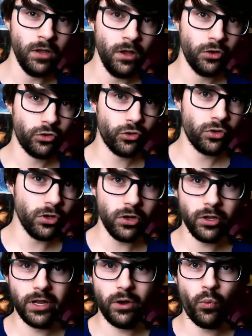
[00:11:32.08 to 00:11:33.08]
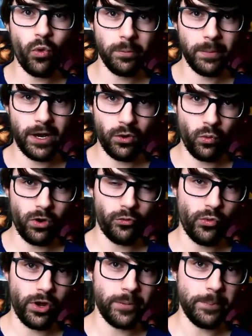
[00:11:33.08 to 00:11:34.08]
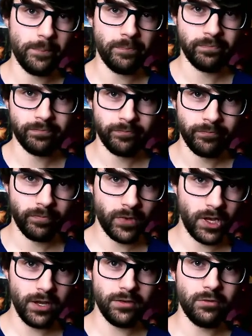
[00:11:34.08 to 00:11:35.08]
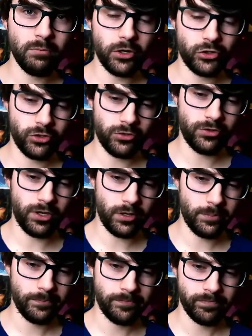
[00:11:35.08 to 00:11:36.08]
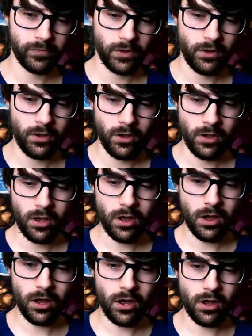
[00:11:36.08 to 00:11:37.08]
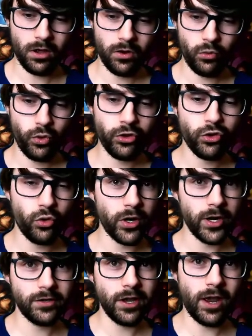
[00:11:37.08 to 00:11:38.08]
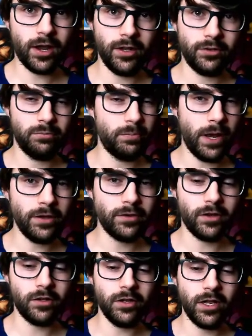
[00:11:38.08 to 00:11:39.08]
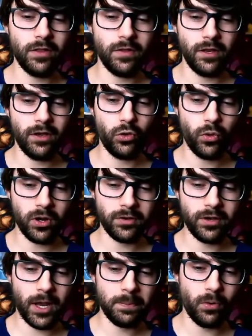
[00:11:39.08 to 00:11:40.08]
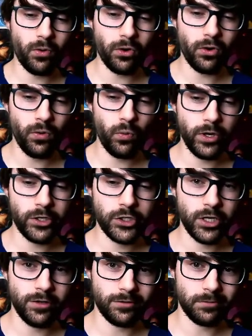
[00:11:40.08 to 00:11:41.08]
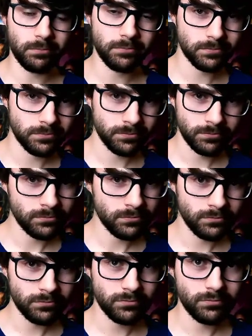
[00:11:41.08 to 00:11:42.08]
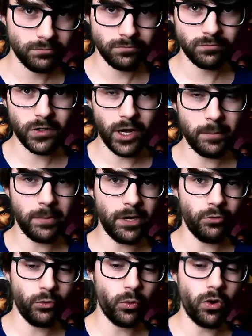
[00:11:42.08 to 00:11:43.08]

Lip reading: So clearly a 1 mana, 1/1 isn't much to see. With Quick Attack, it's basically the Quick Attack Poro, which is, I mean, we're